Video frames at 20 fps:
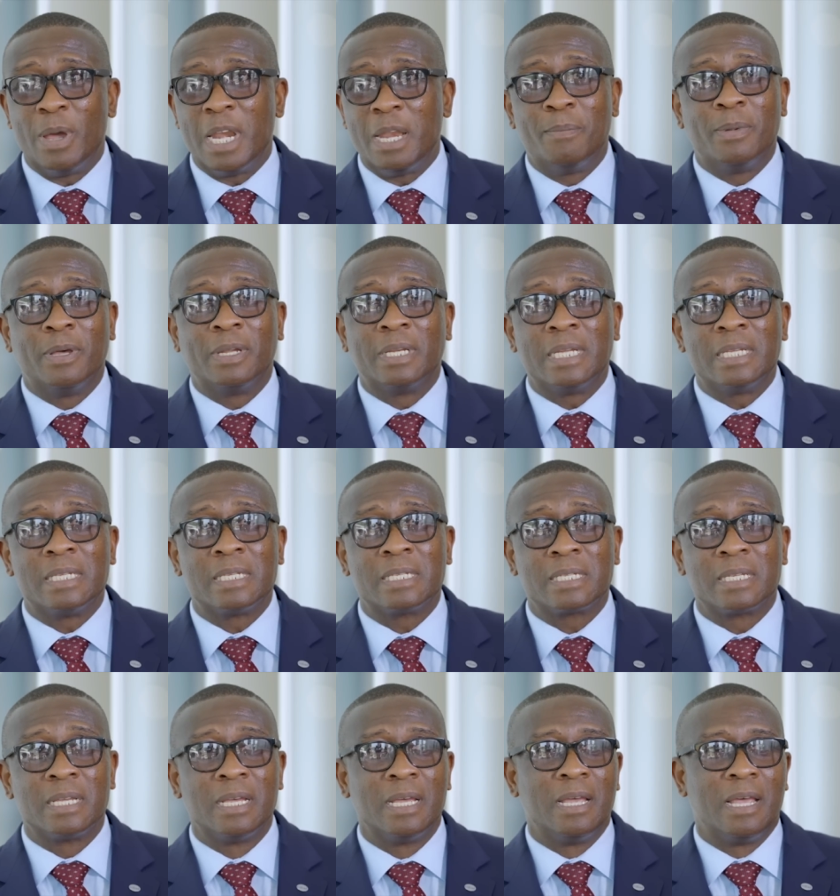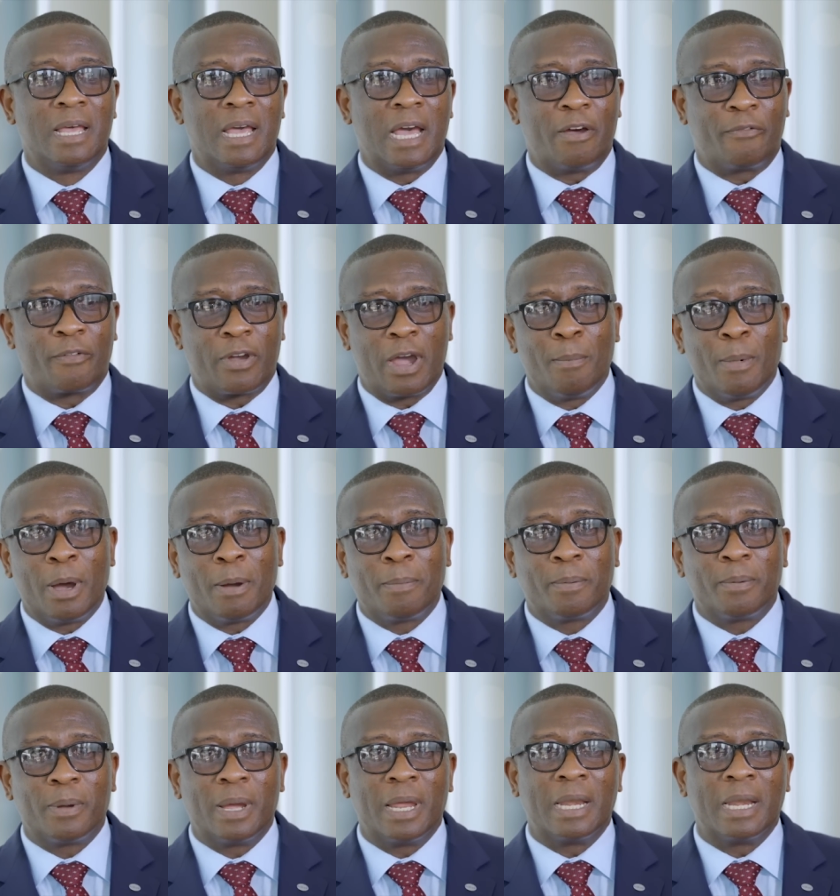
many buildings have come up